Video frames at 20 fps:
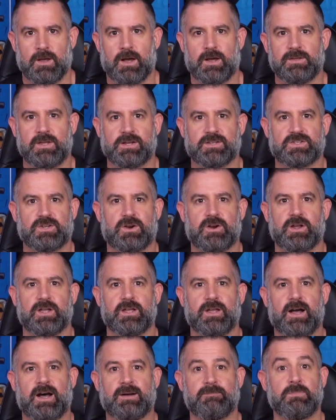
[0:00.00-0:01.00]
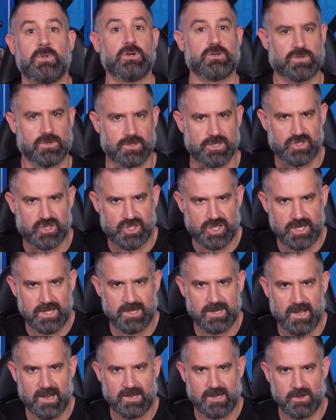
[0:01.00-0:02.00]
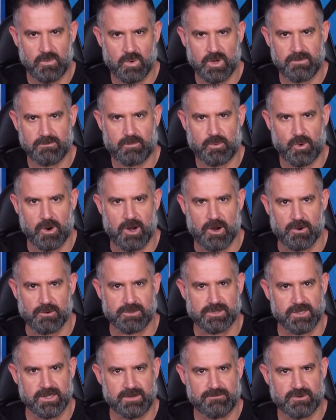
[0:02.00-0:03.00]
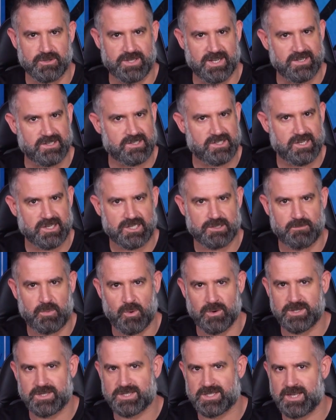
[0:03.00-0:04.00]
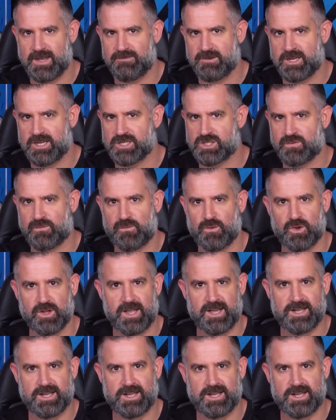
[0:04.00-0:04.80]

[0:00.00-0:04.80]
Yeah, sorry. So the G91 PRO delivers a 6.7-inch Full